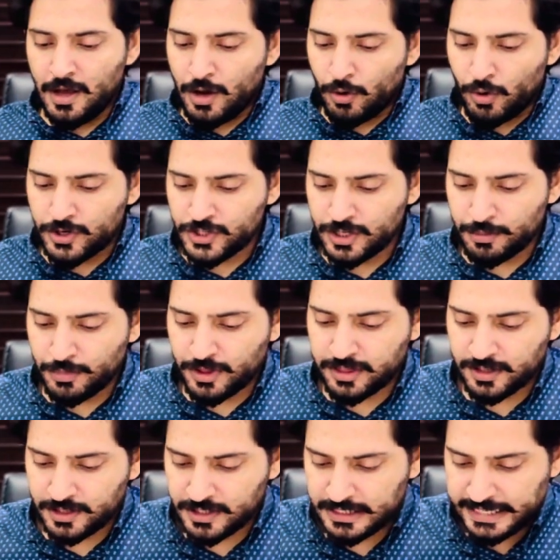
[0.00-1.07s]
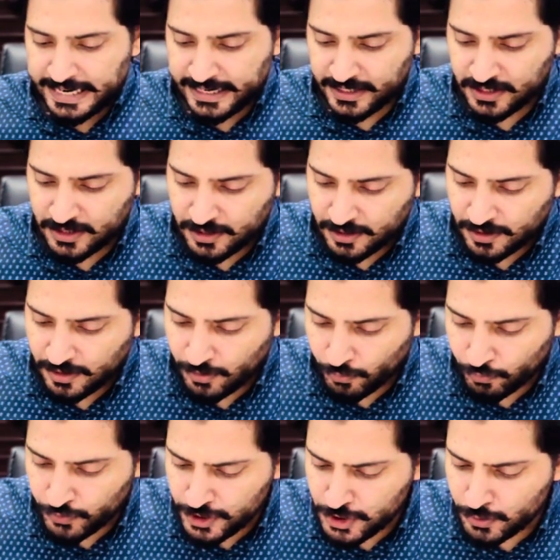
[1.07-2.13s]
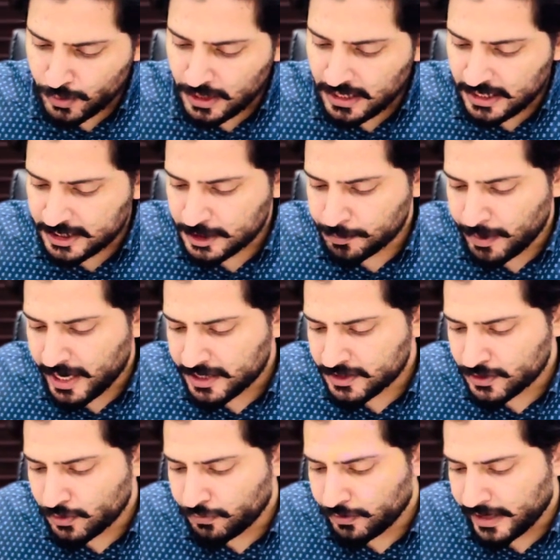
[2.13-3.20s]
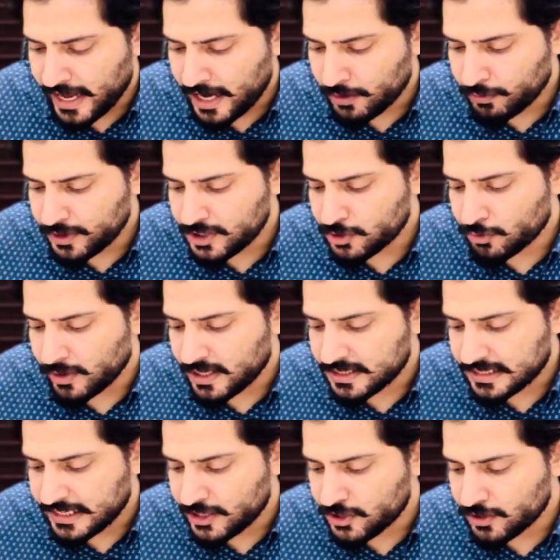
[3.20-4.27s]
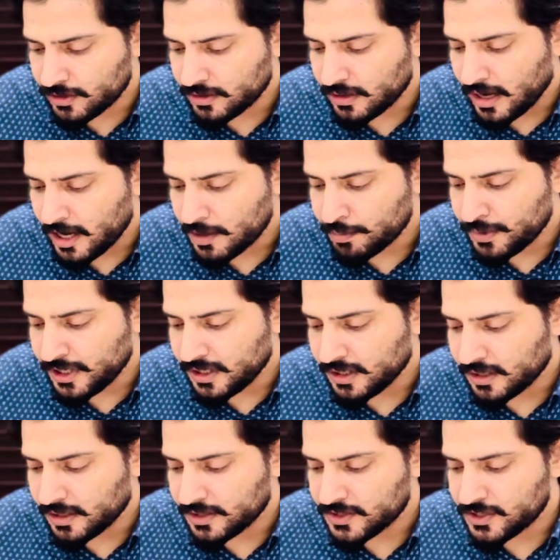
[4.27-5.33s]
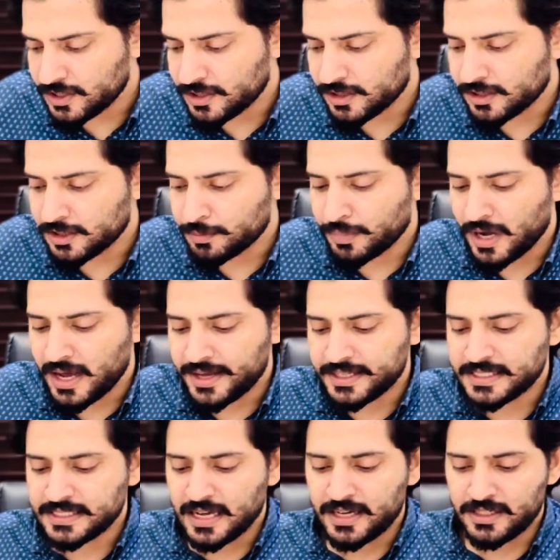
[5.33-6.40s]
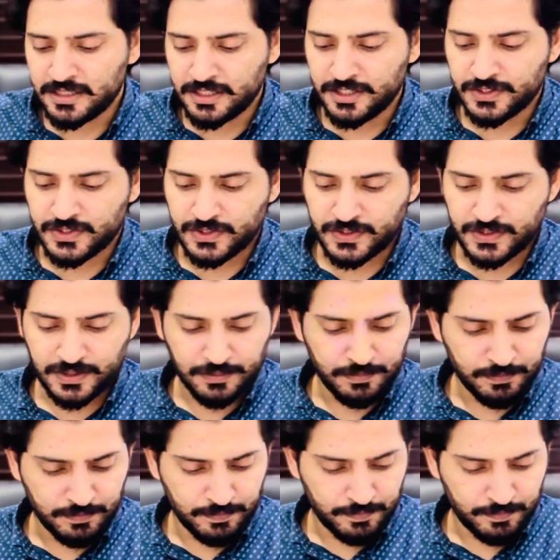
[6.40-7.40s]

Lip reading: Question number 38. Visual aspects of language translation are being considered by scientists.